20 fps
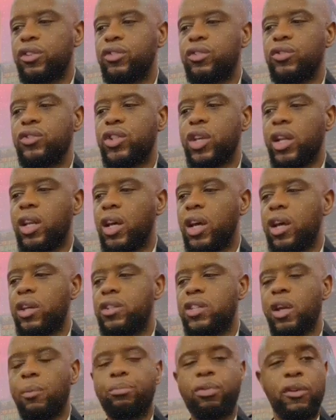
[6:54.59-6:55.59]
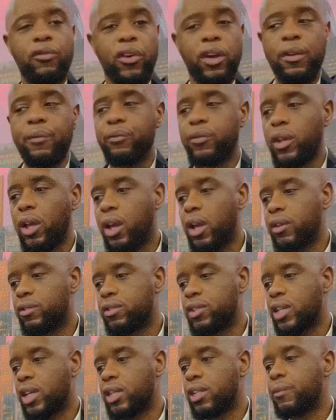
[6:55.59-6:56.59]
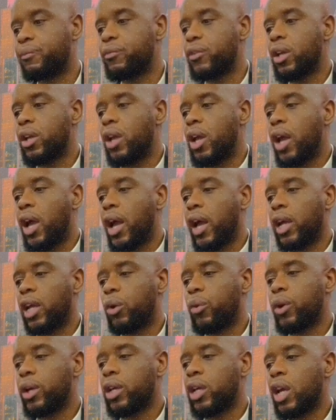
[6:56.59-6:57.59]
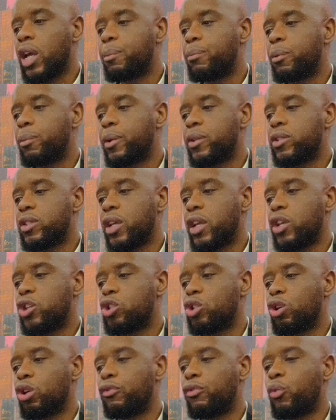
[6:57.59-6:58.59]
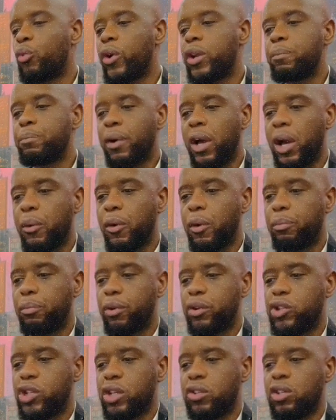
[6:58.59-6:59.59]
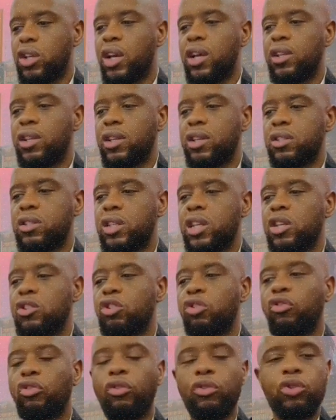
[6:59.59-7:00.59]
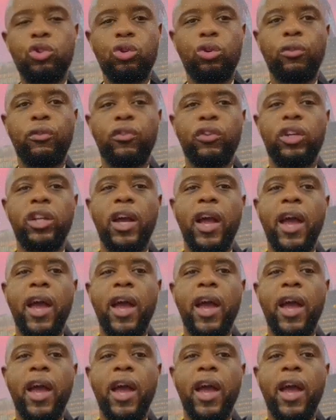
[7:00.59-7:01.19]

Susanna Zapriva said, "A quick implementation of wind power projects like this is crucial for the